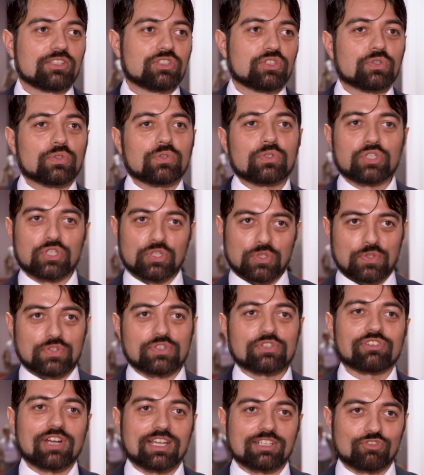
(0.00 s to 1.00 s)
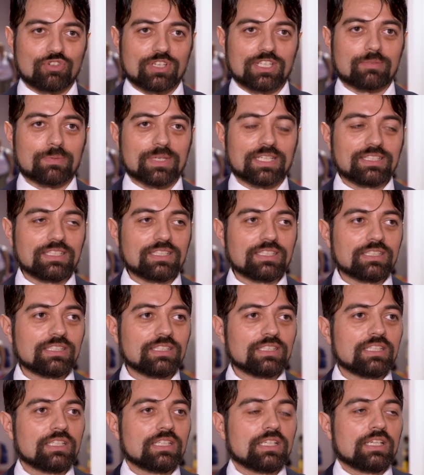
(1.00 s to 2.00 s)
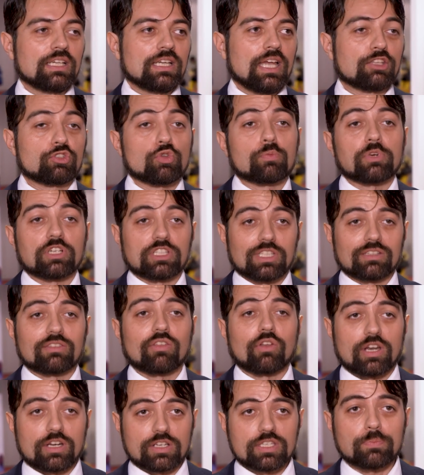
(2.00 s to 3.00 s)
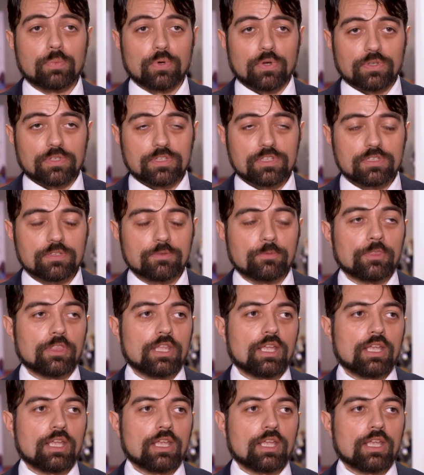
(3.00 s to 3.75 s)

to choose the right treatment and to predict the response.